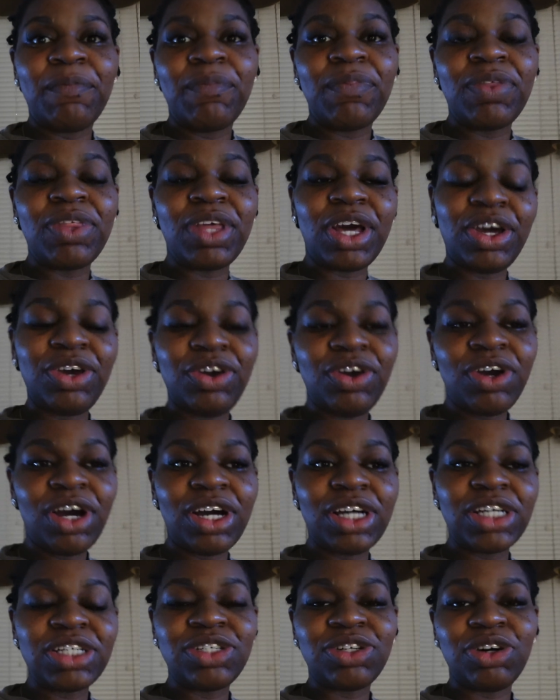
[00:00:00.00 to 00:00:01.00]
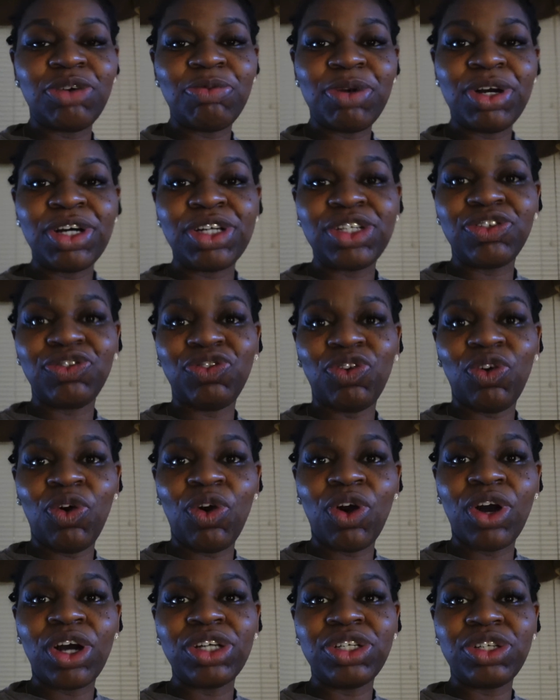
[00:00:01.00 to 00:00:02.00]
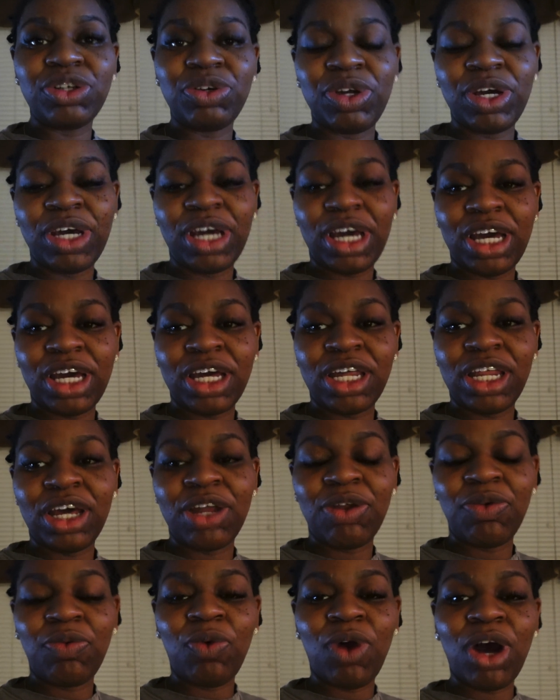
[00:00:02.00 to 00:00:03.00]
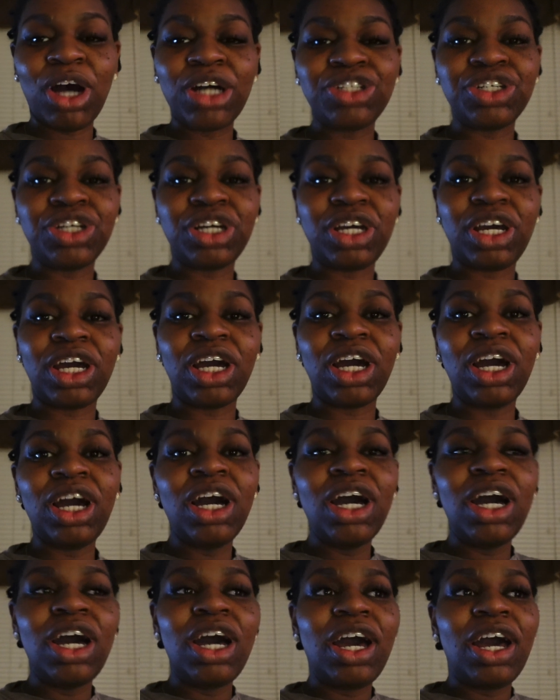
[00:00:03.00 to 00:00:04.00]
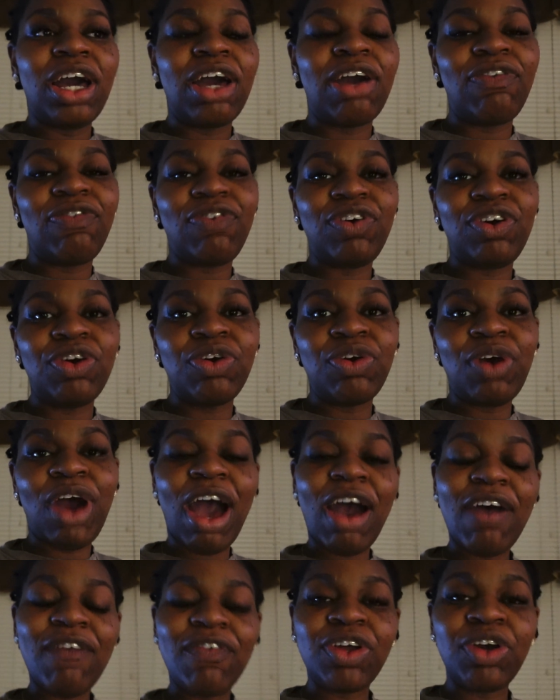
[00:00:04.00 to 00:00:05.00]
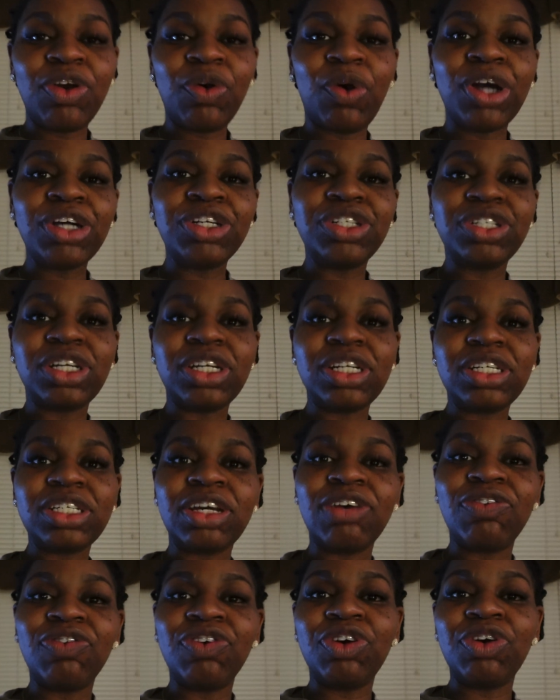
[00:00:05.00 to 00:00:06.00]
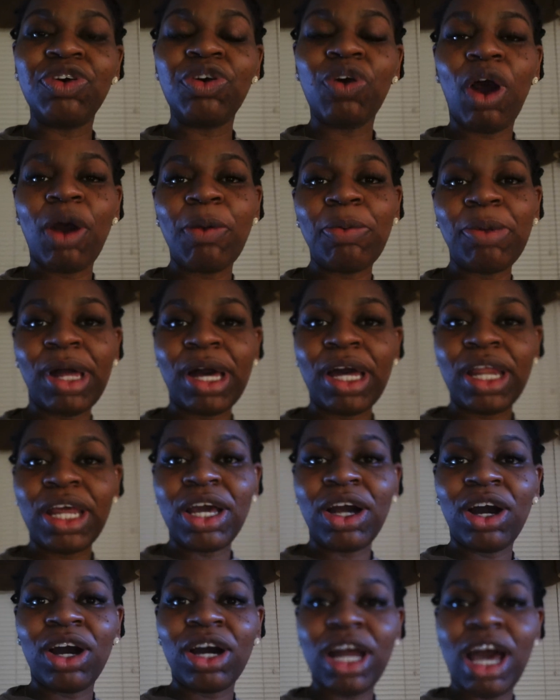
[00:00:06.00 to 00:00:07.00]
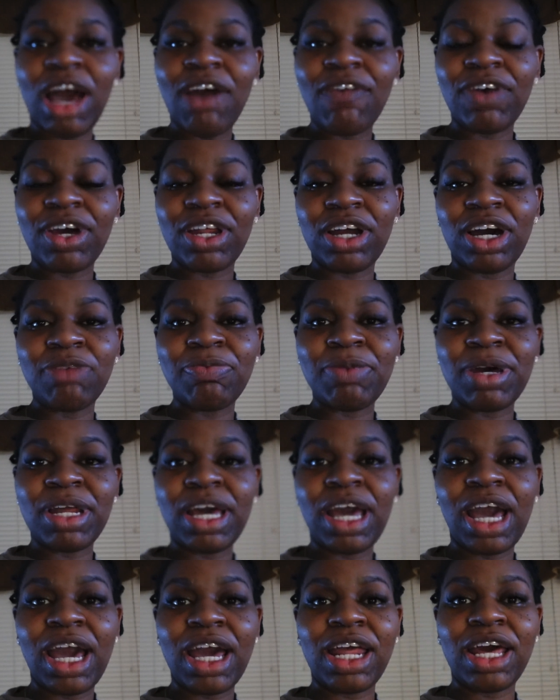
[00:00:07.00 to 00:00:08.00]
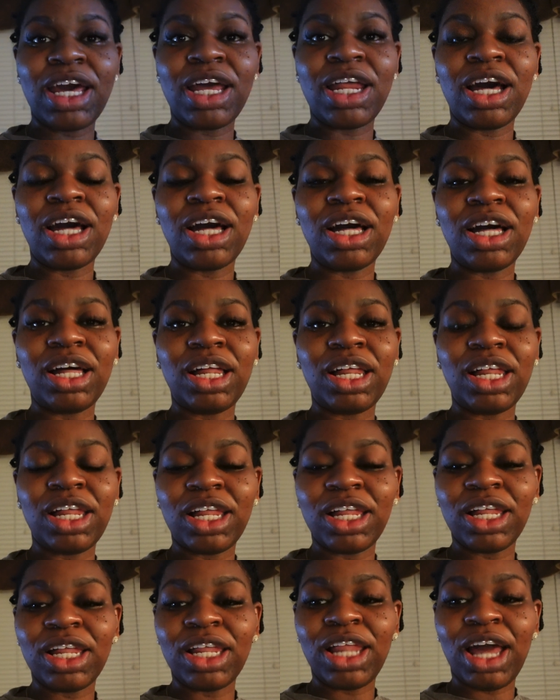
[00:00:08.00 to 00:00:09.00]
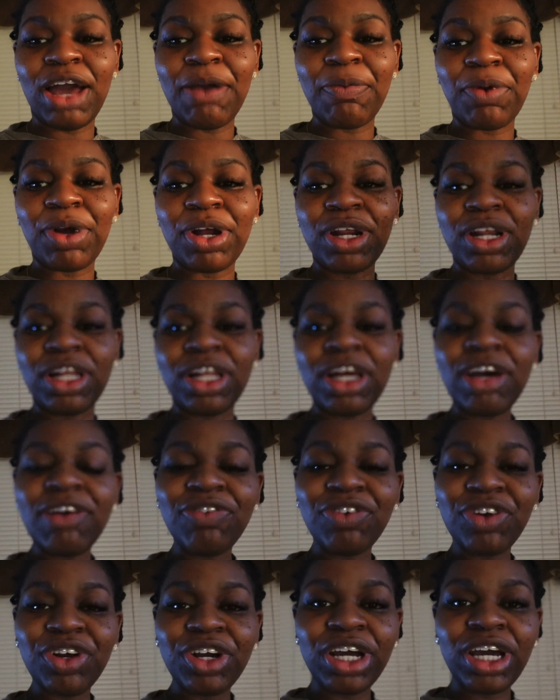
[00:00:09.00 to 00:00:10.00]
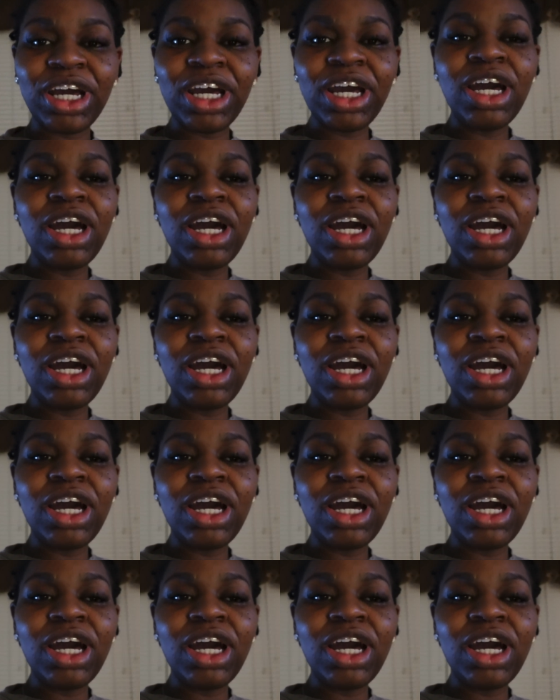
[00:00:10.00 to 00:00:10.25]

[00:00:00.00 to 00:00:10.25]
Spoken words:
Thank you guys so much for tuning in and watching. If you have any questions, if you are planning on having an unmedicated labor and delivery,